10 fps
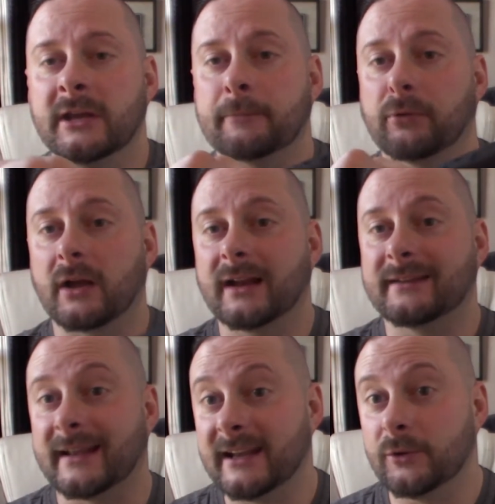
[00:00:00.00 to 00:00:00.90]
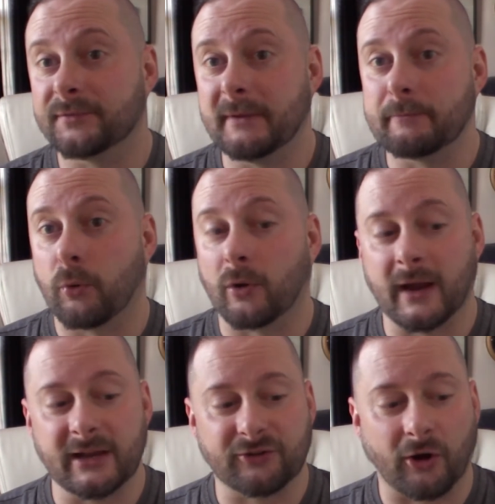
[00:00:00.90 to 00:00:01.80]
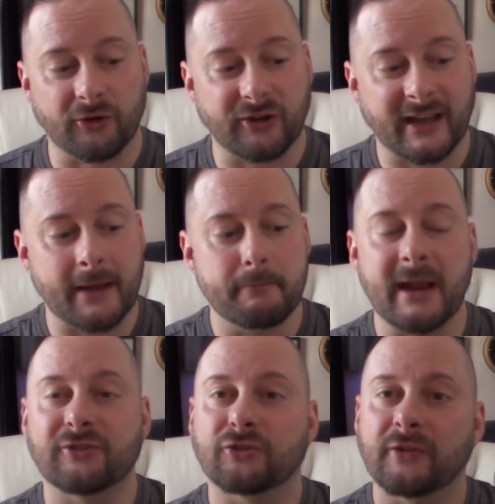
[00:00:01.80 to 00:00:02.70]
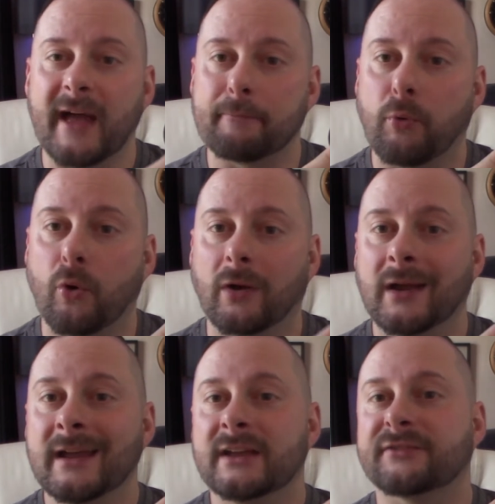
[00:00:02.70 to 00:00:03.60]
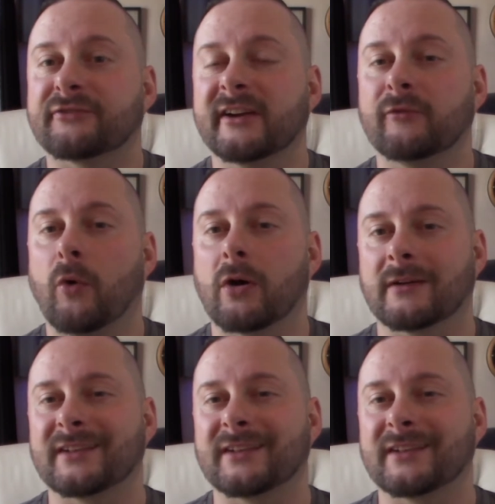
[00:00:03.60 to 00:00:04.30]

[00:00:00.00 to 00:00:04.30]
You plug it into any USB port and you charge it. Again, make sure that port is free of water.